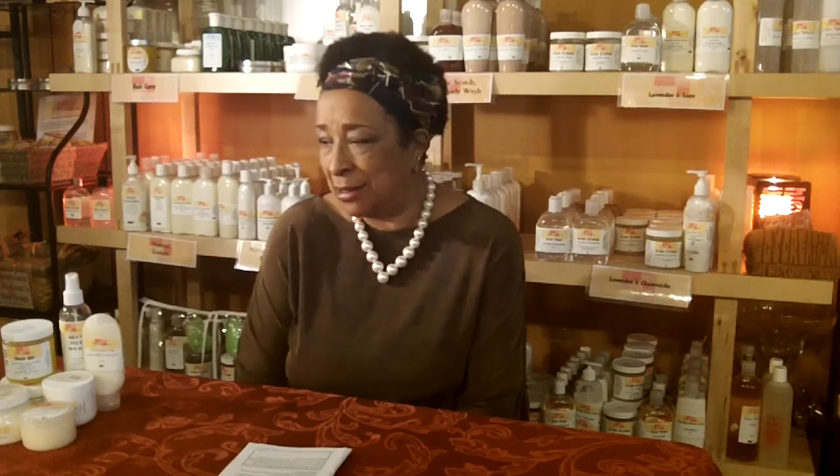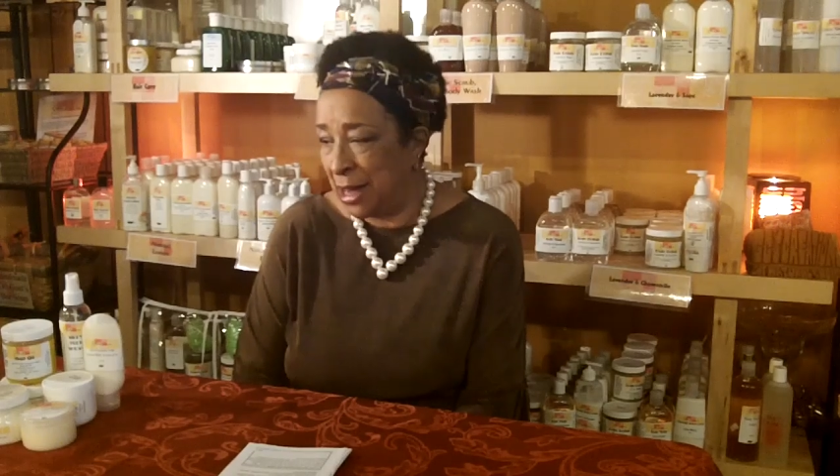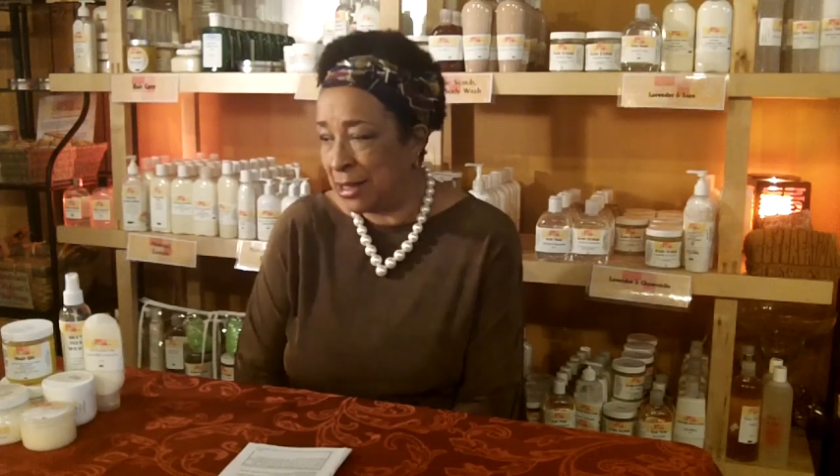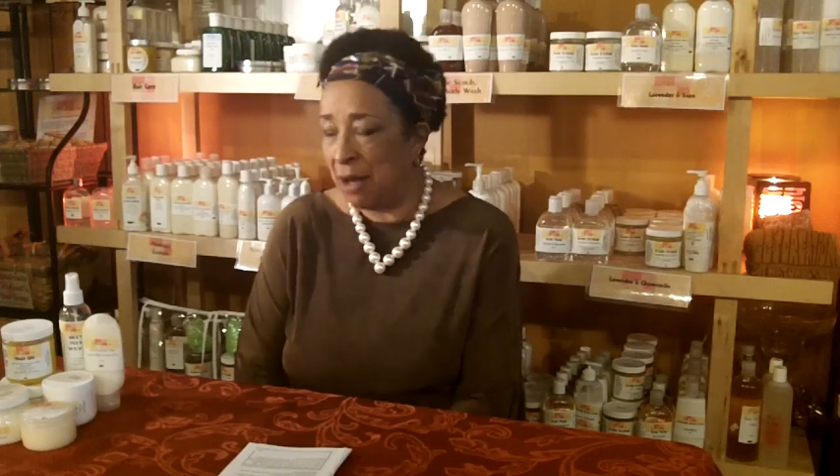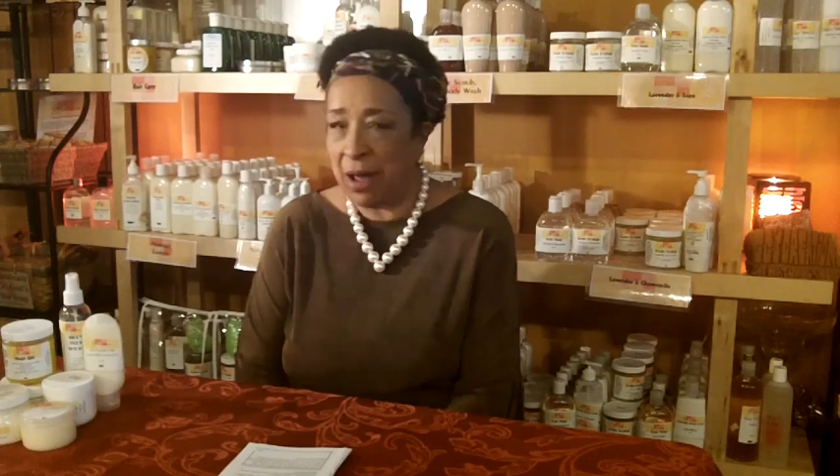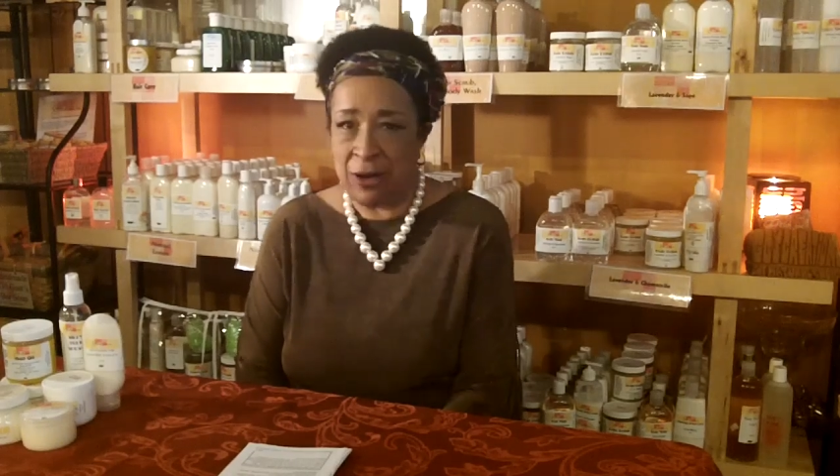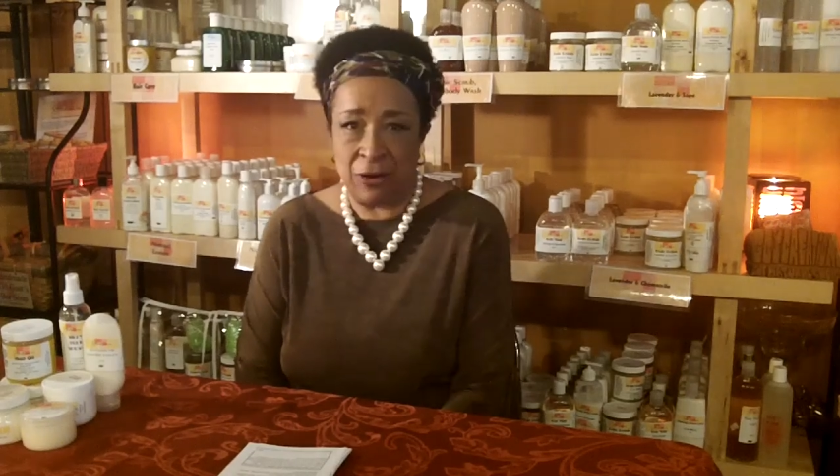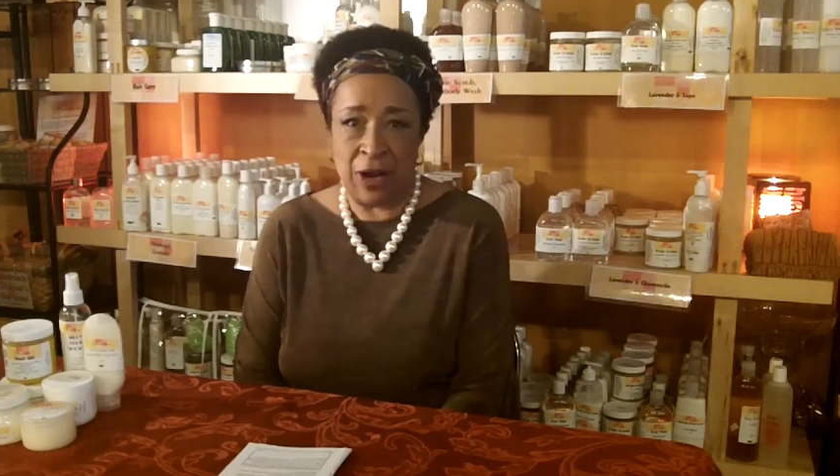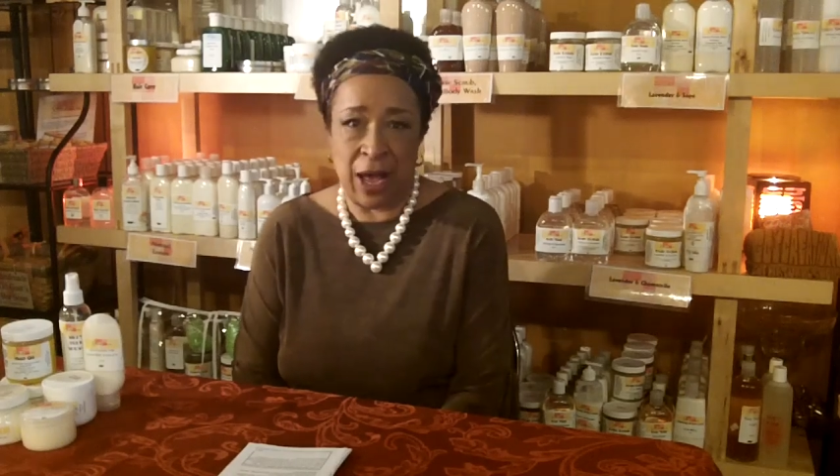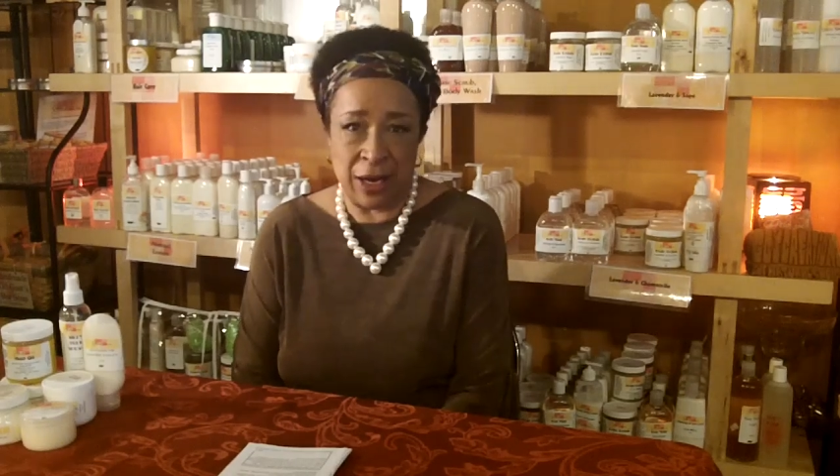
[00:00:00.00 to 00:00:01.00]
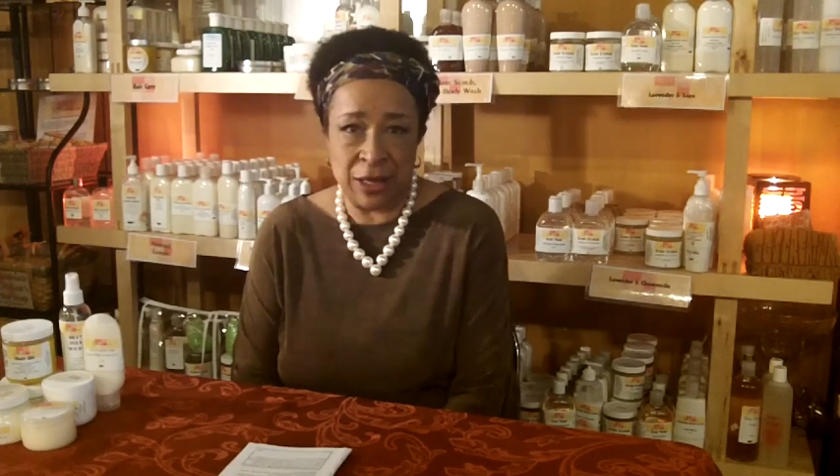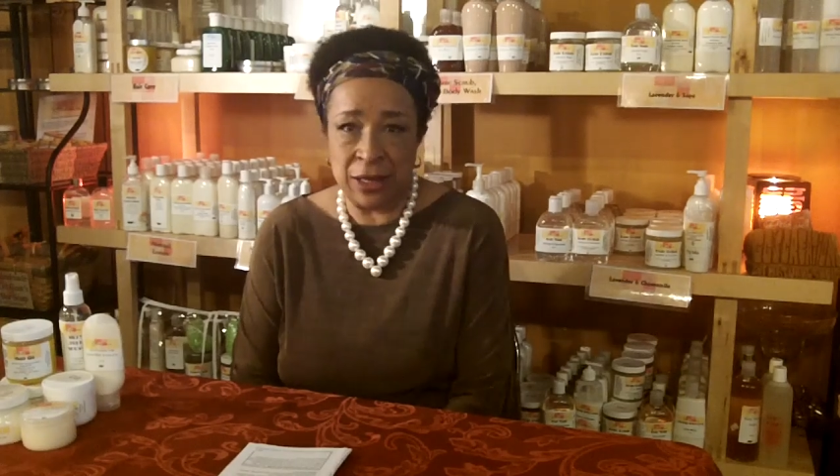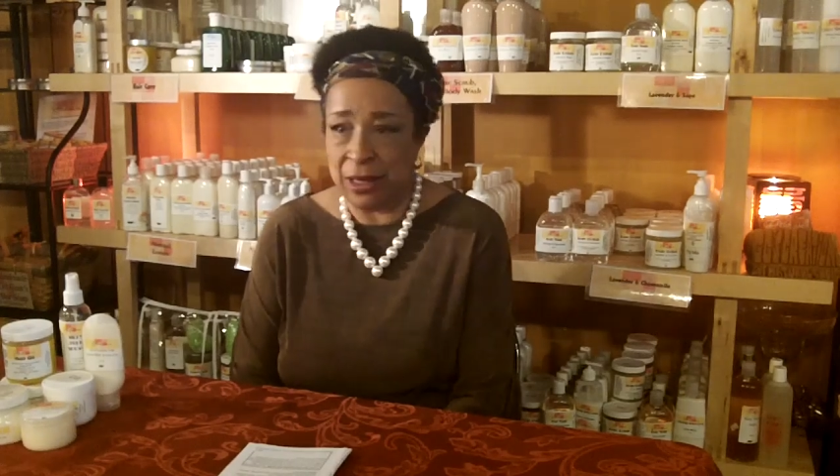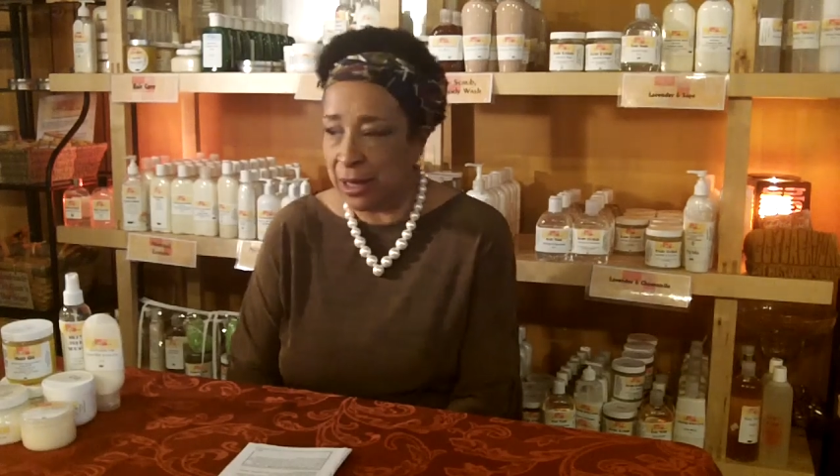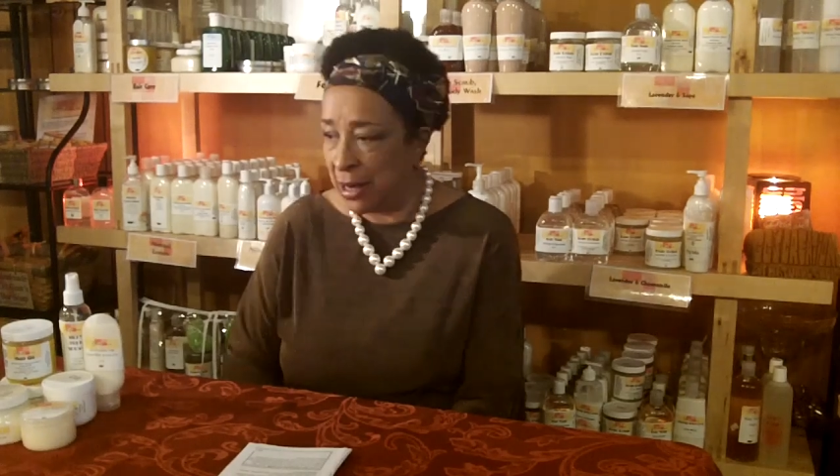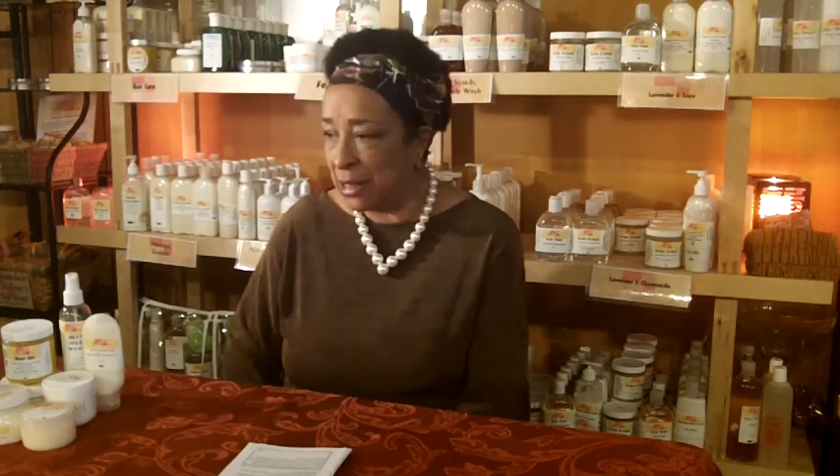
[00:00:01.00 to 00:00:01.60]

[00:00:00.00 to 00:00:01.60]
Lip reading: That's how I learned how to cook,